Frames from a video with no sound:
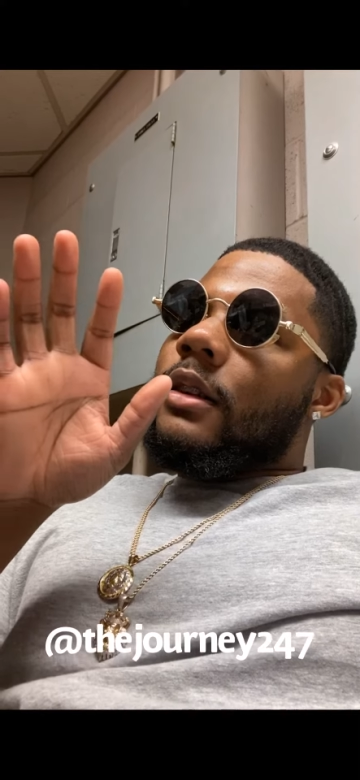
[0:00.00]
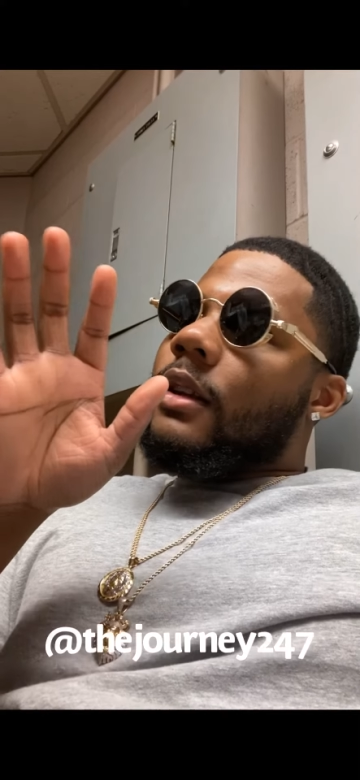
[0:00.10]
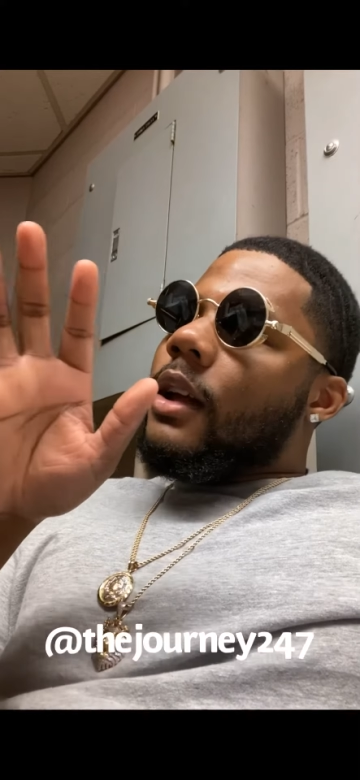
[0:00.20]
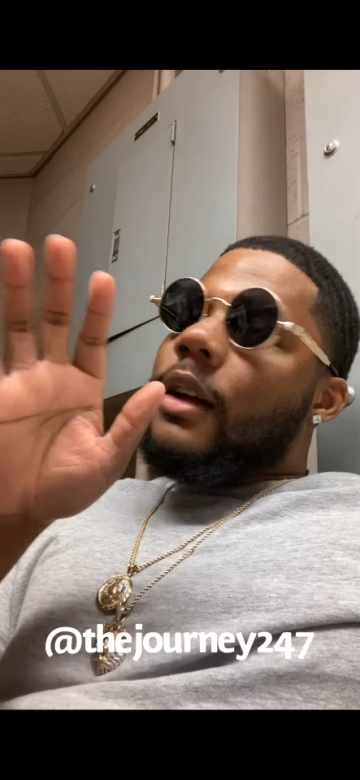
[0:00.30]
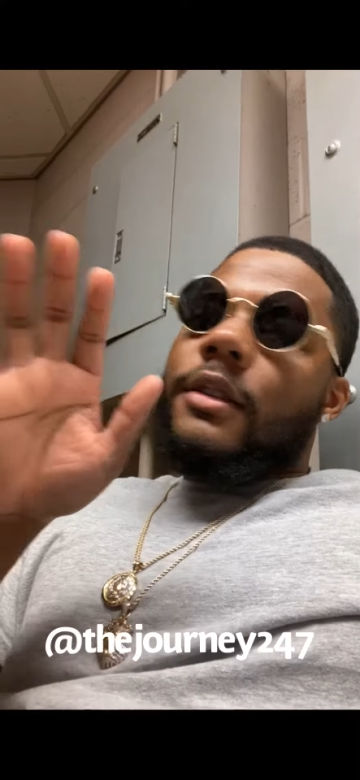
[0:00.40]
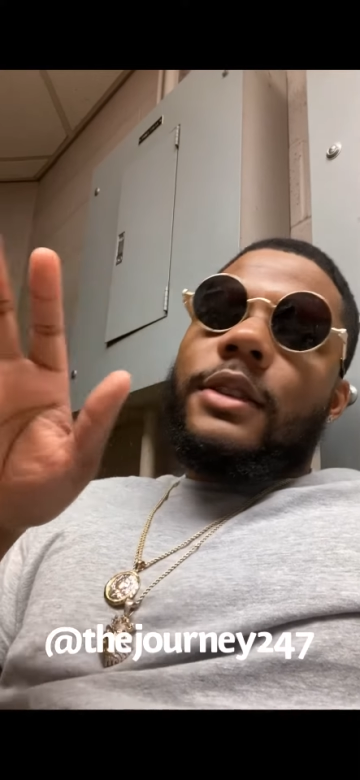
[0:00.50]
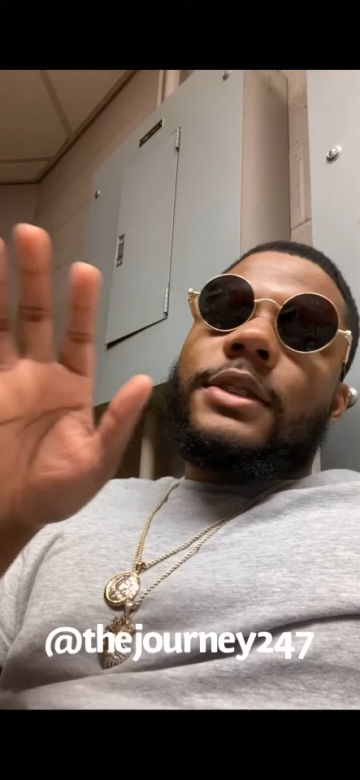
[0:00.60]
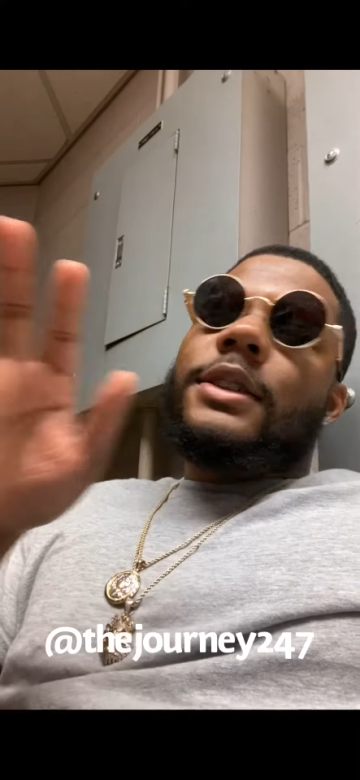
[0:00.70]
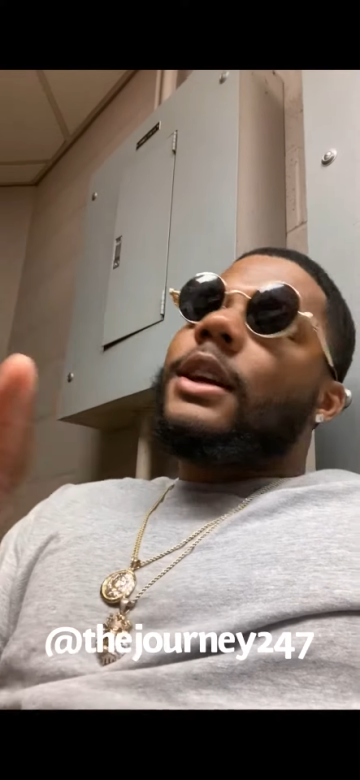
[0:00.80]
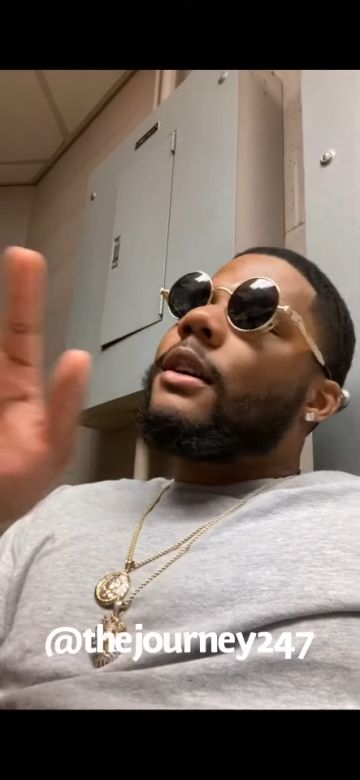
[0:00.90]
I
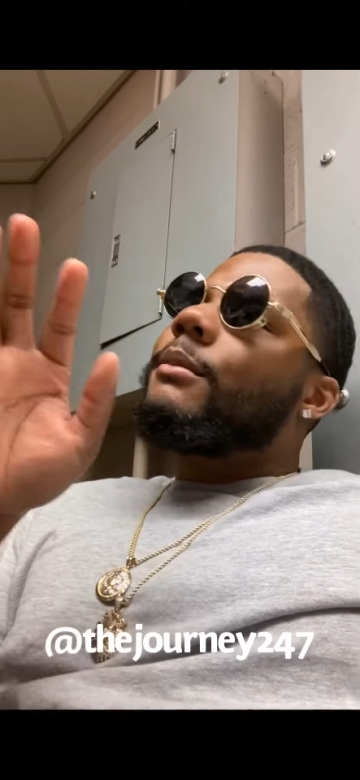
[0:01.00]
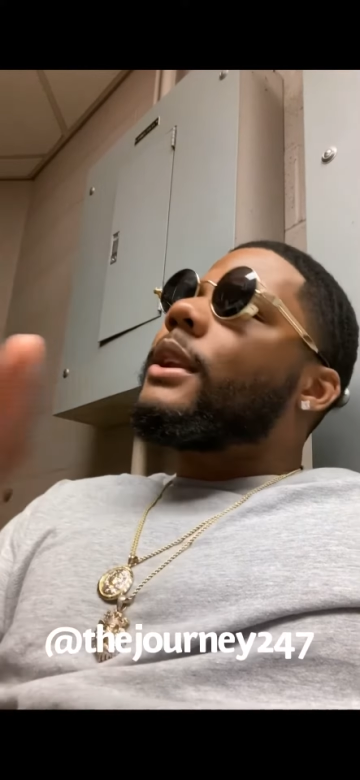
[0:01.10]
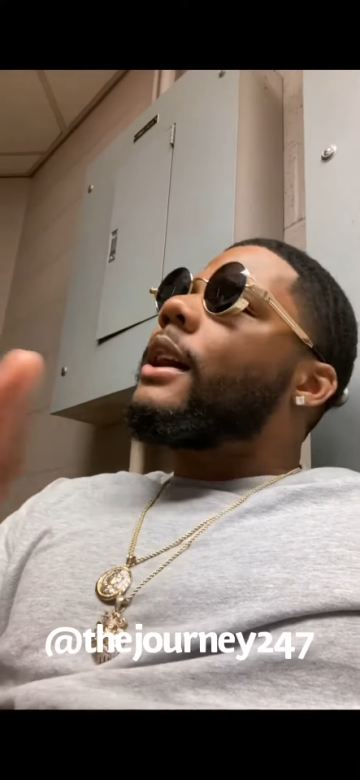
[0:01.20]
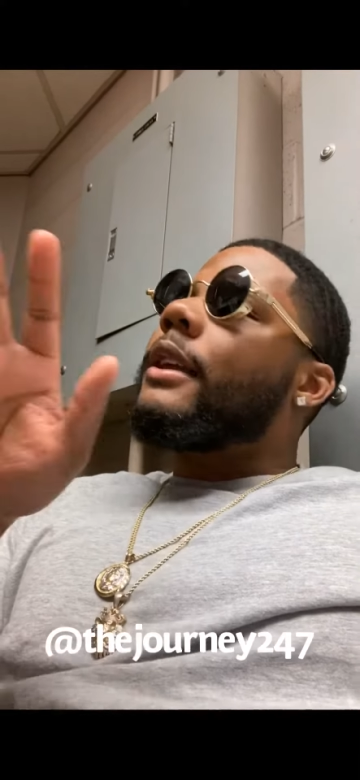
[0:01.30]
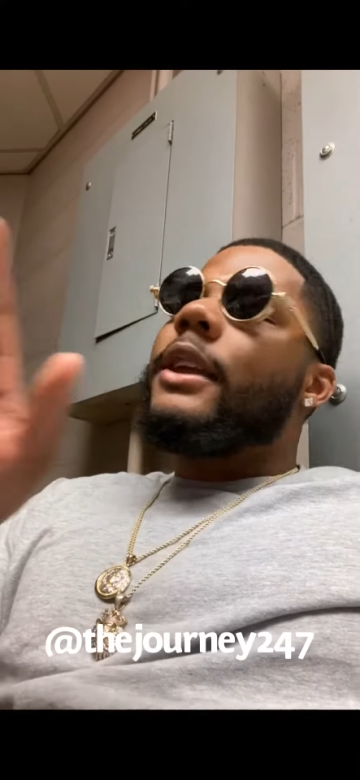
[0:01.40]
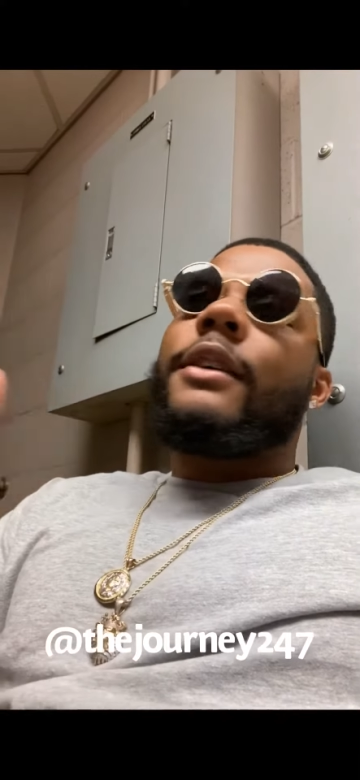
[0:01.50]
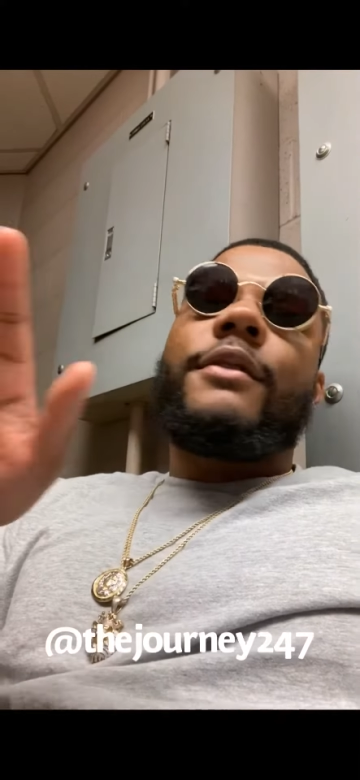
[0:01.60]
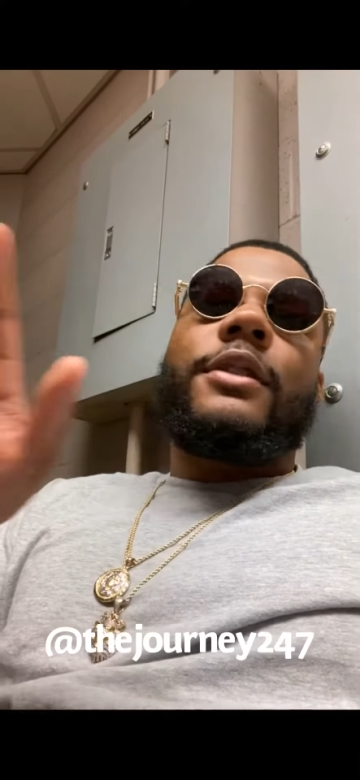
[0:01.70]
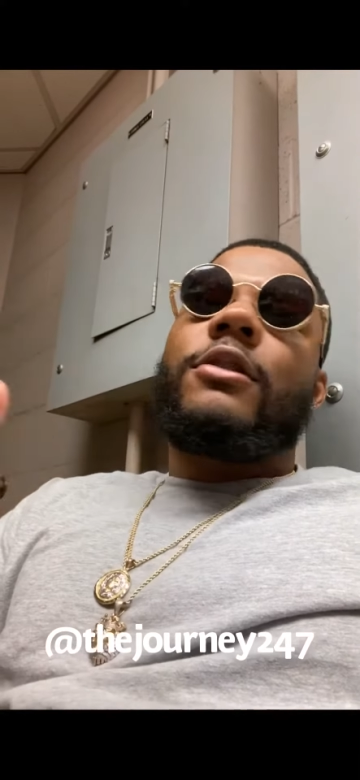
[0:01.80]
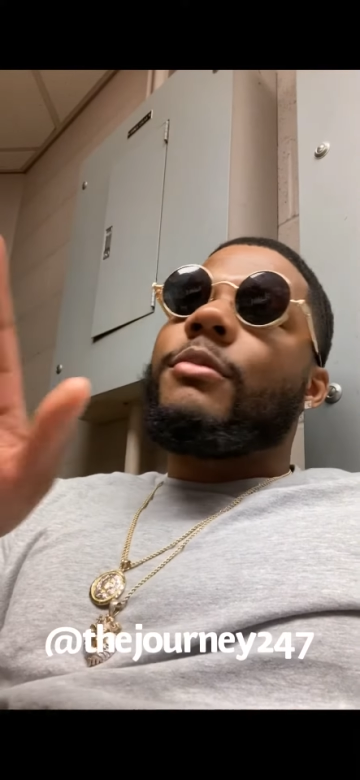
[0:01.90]
listen, I'm not
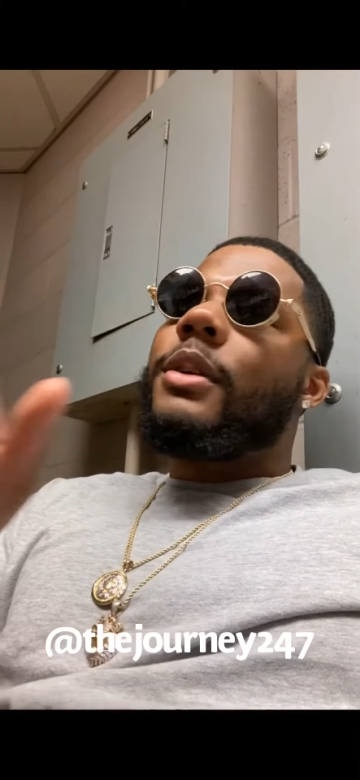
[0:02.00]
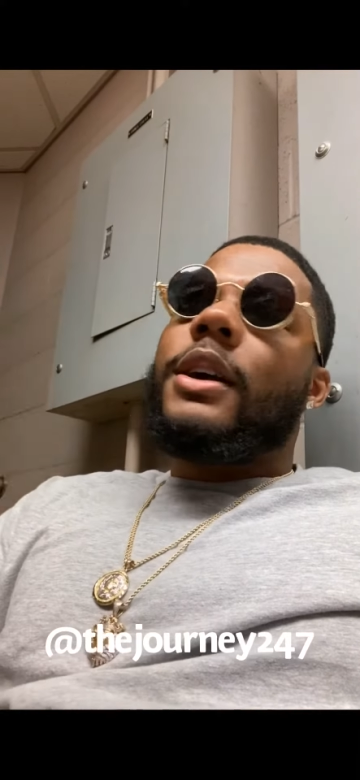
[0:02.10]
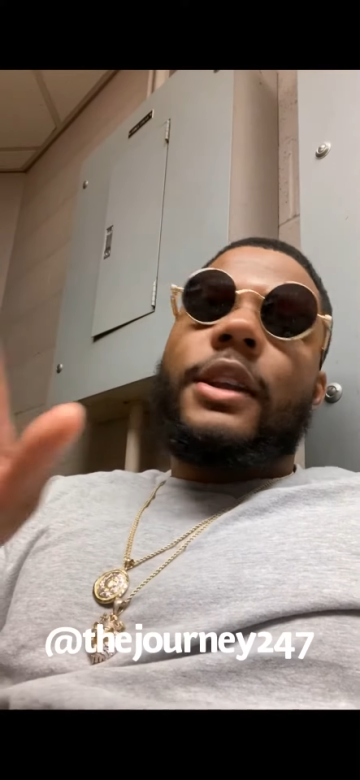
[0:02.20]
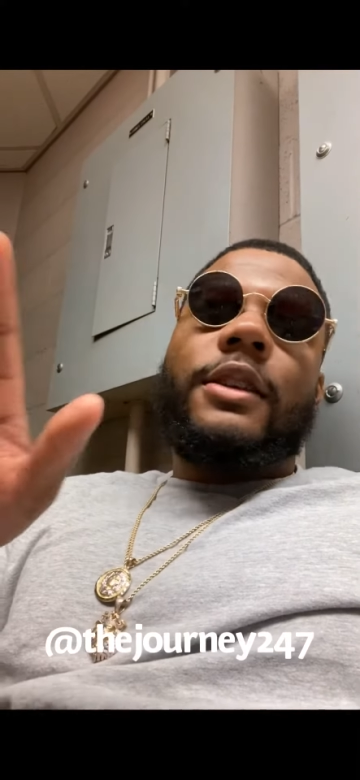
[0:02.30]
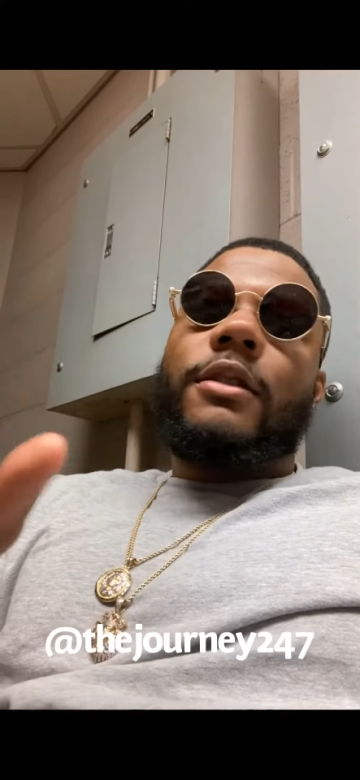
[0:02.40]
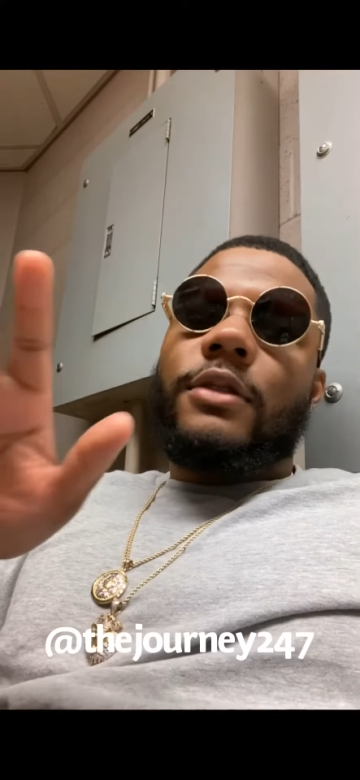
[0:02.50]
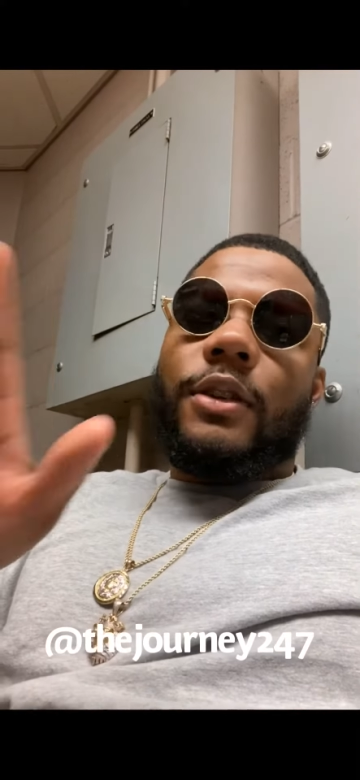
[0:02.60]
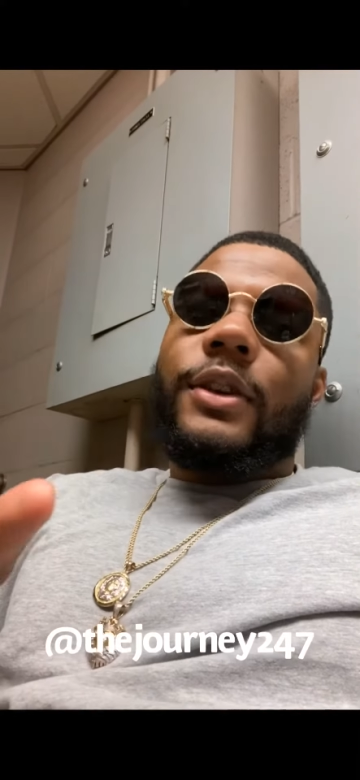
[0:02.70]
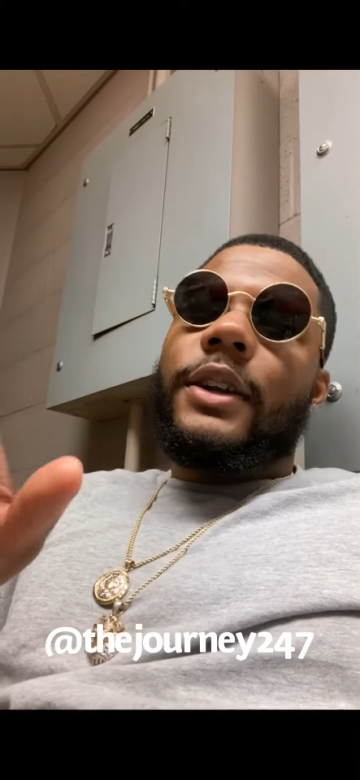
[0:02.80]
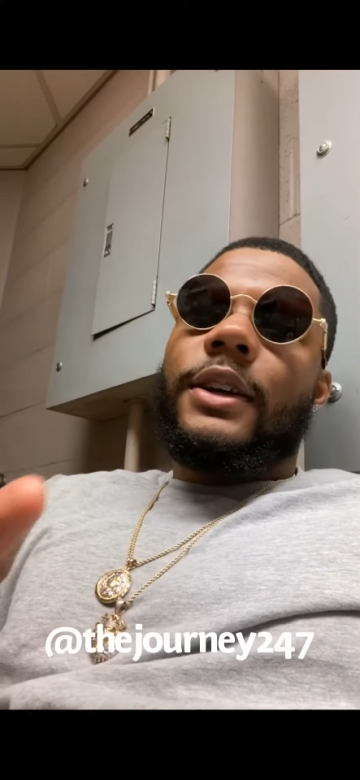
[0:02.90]
giving nobody no
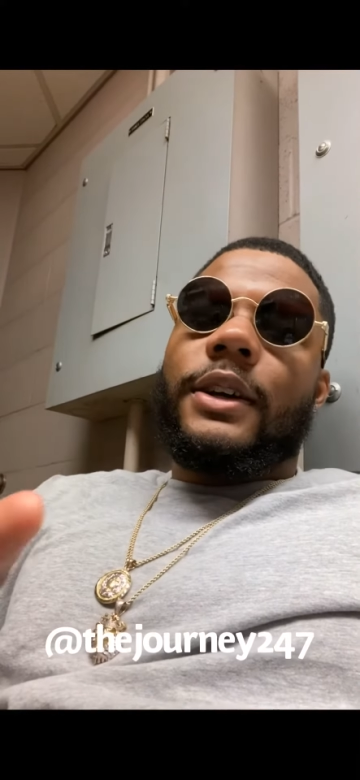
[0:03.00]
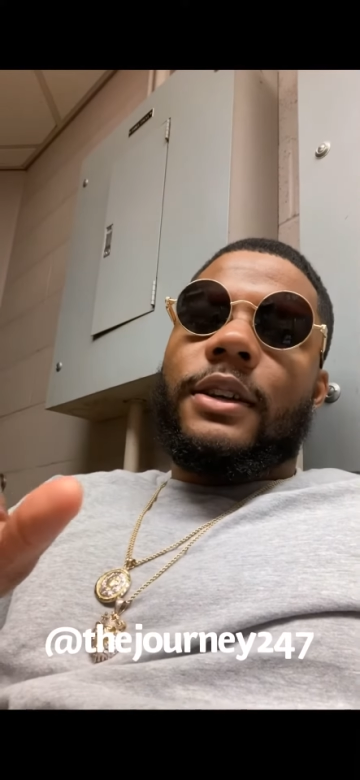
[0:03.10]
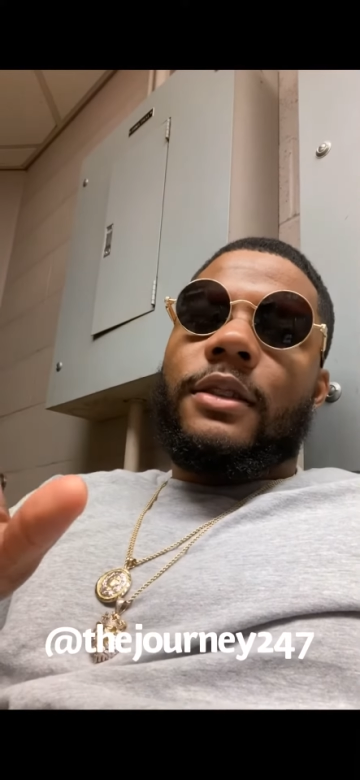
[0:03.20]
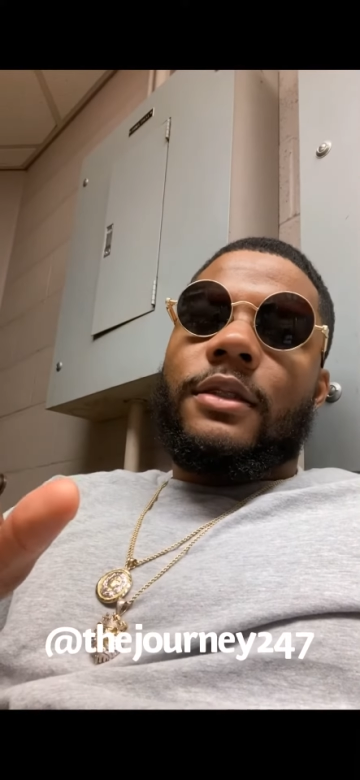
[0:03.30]
loaded gun